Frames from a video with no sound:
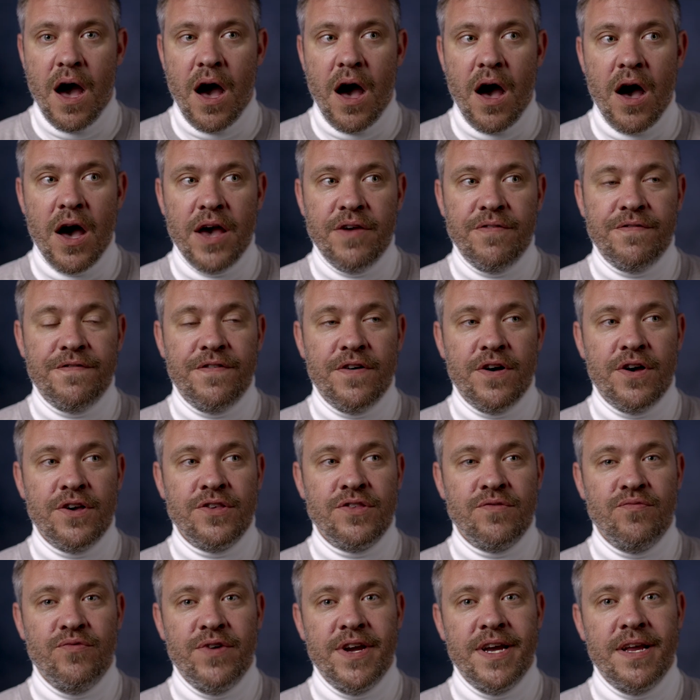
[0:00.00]
I
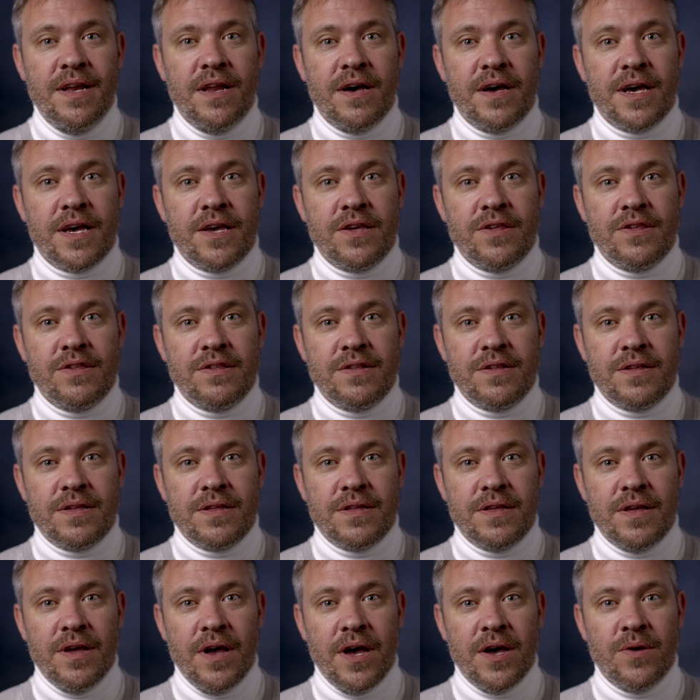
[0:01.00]
first realised
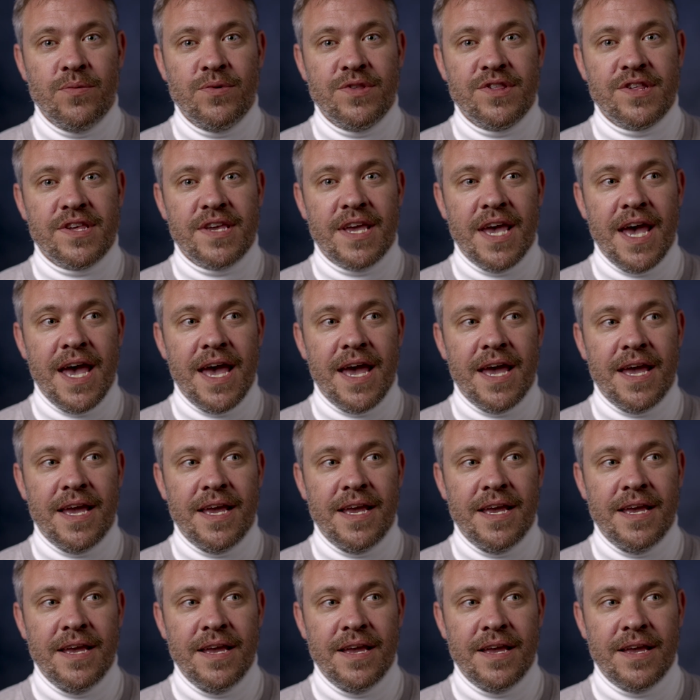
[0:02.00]
I was
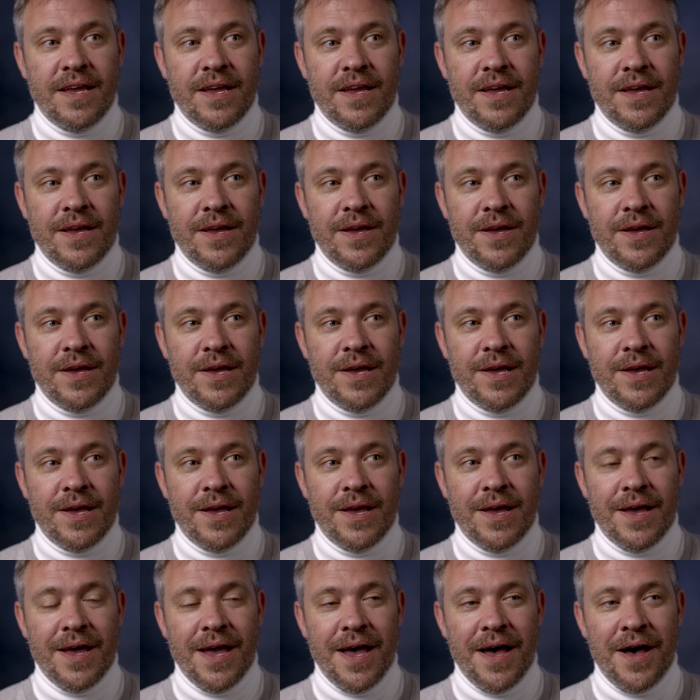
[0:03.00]
gay,
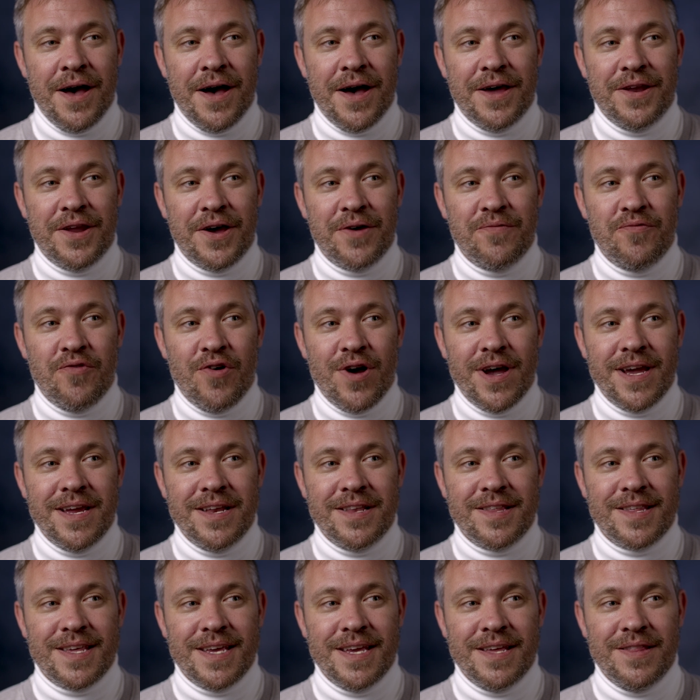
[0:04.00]
and I
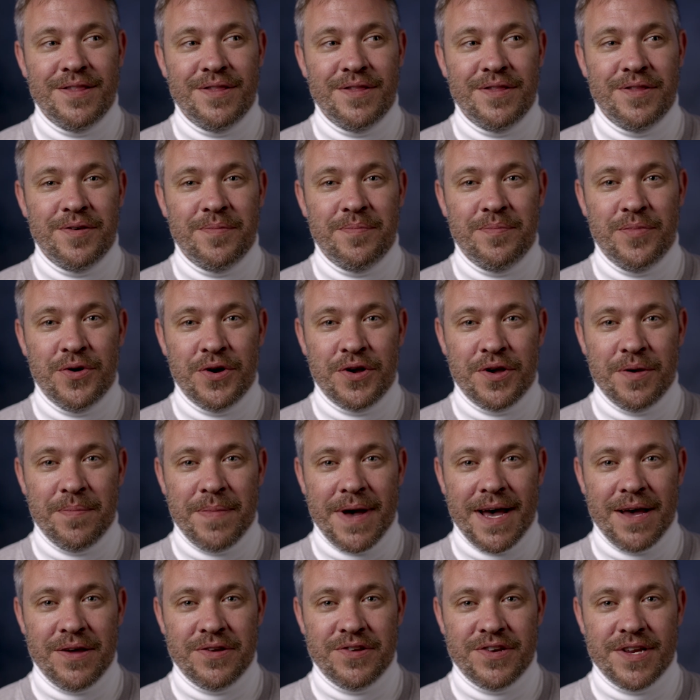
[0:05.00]
write in the book
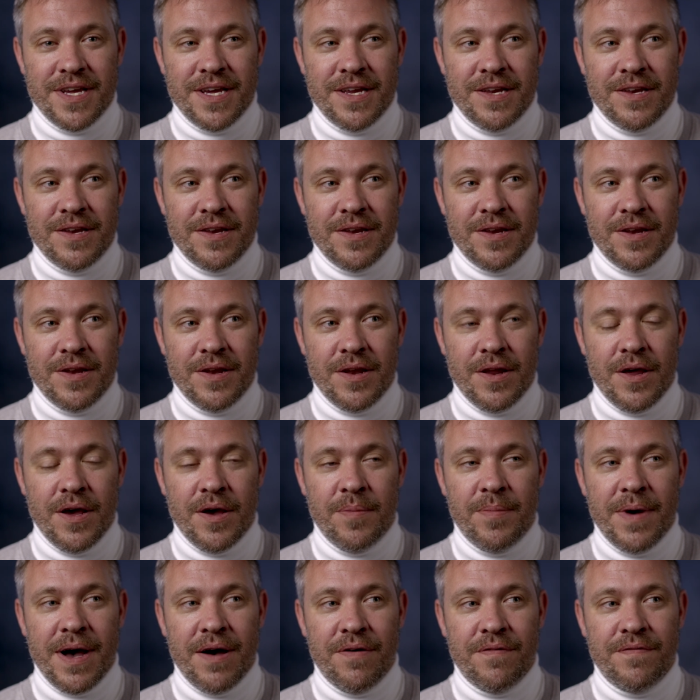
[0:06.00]
about it,
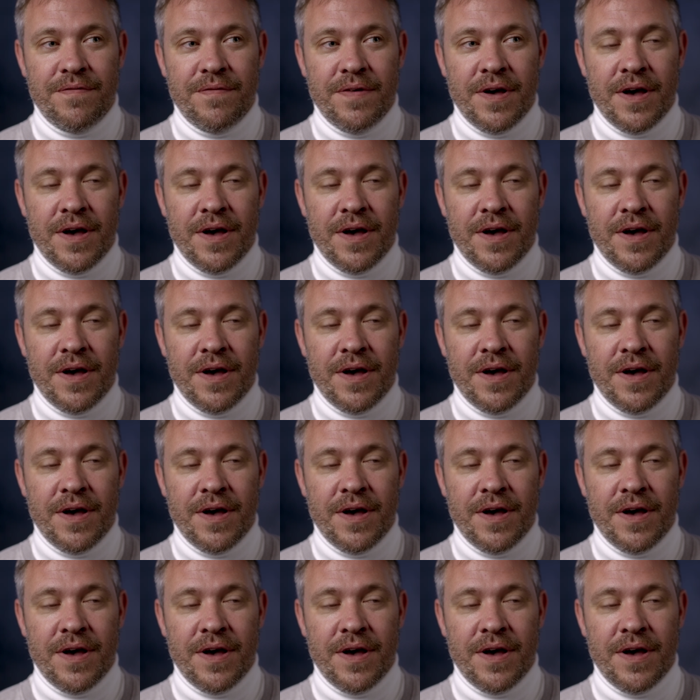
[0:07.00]
about